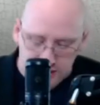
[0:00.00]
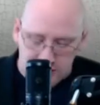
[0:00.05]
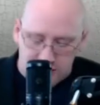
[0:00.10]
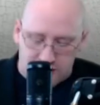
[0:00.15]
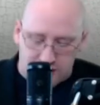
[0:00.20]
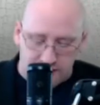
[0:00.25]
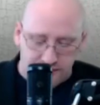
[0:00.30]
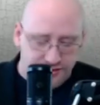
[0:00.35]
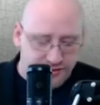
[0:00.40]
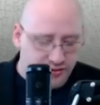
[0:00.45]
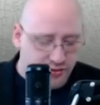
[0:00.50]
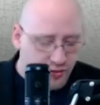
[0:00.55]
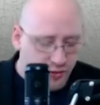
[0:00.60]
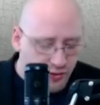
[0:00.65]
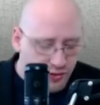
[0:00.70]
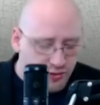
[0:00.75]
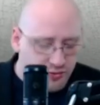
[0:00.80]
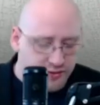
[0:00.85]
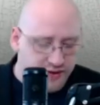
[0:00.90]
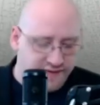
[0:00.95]
the
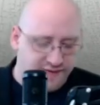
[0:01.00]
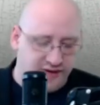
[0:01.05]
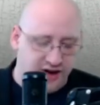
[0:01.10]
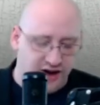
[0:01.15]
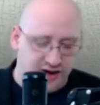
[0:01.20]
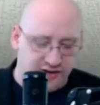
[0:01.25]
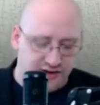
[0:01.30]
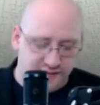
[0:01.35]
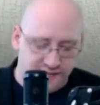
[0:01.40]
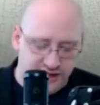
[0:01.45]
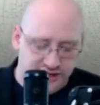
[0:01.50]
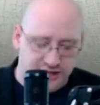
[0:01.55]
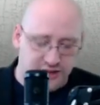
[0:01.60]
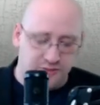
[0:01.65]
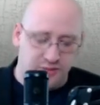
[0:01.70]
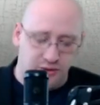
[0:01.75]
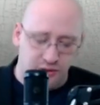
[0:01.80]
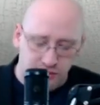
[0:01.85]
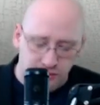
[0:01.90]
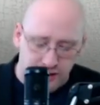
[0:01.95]
Coral Reef Conservation
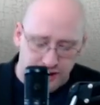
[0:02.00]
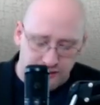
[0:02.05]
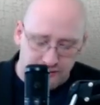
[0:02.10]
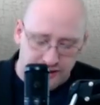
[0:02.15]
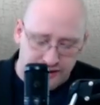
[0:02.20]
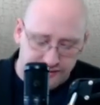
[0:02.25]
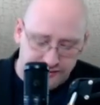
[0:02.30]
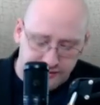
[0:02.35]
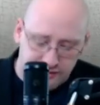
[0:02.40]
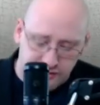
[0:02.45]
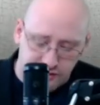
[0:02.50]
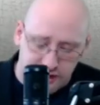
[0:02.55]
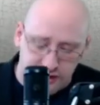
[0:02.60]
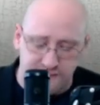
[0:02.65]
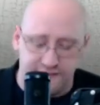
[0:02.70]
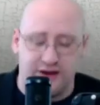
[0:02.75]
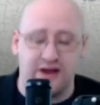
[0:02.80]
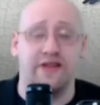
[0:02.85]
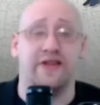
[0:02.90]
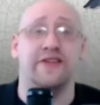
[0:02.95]
Program held to train
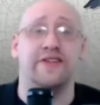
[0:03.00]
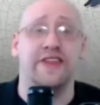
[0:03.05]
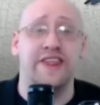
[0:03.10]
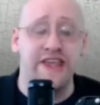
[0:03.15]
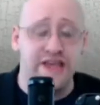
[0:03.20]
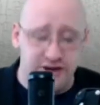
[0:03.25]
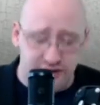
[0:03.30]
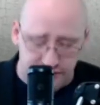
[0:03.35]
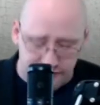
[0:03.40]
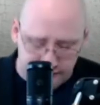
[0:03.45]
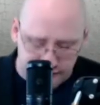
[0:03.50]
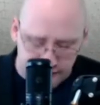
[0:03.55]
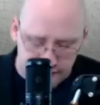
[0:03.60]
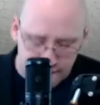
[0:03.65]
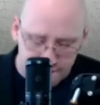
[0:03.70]
volunteers